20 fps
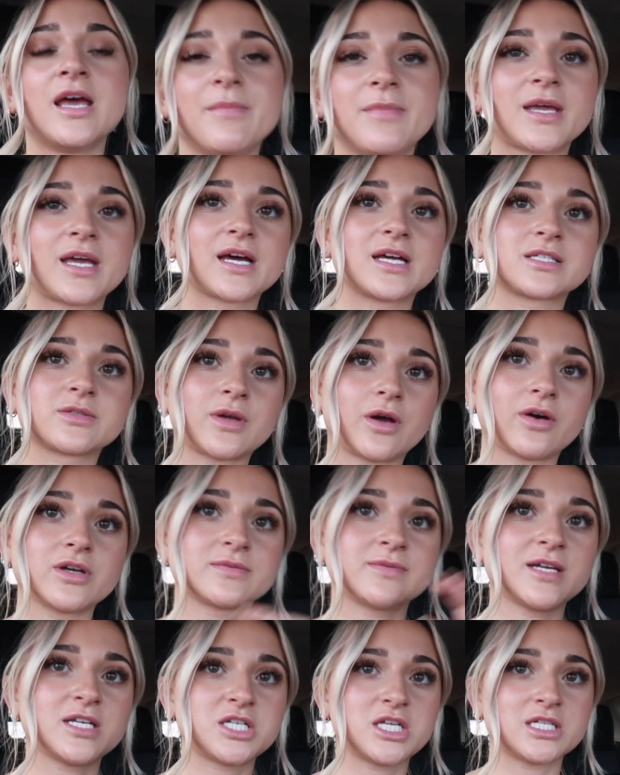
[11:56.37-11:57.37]
because we always
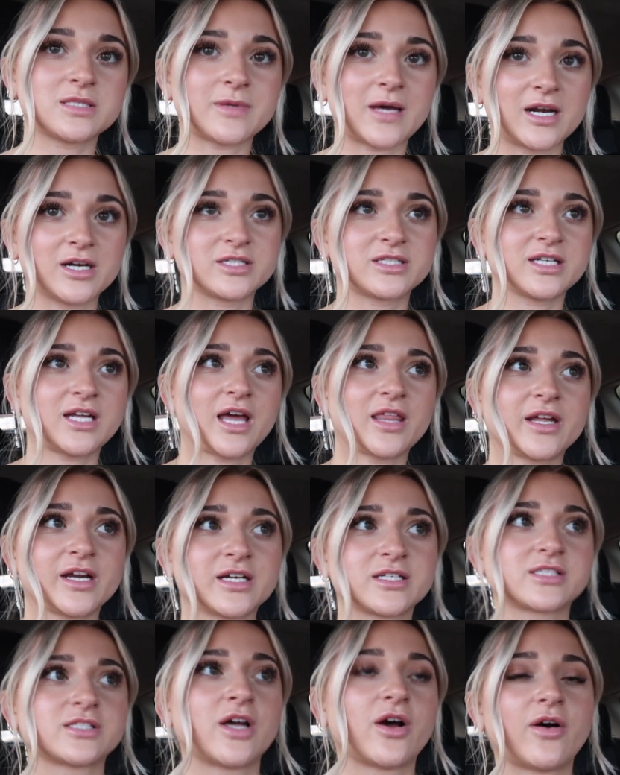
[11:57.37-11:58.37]
make cheese platters
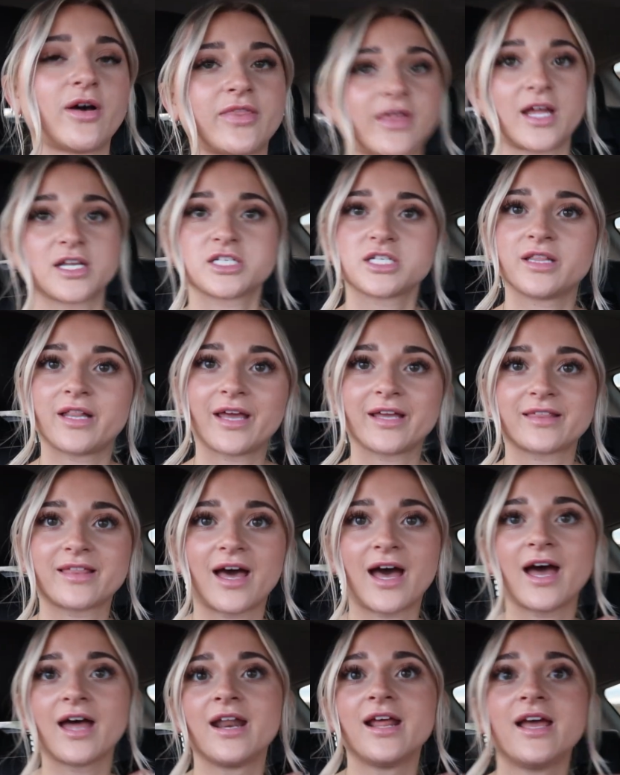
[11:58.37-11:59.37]
together, so I thought she'd like
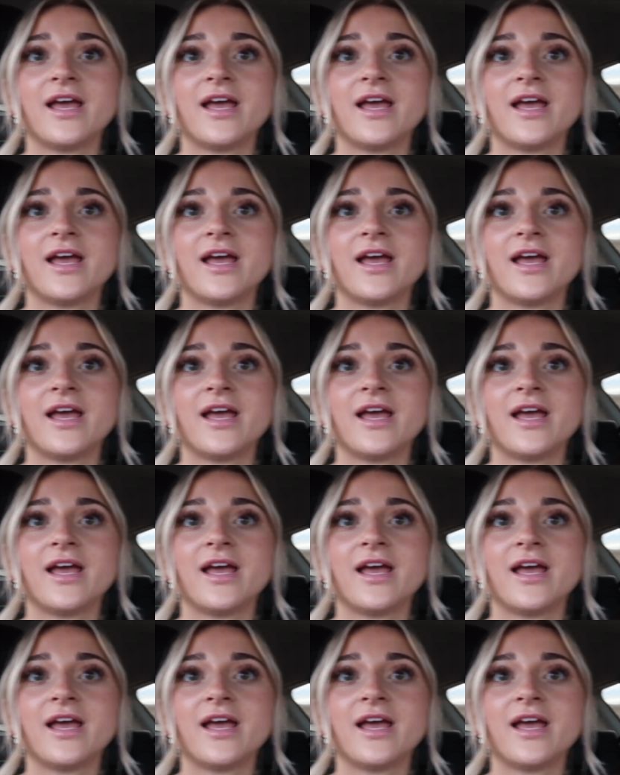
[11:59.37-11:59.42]
that.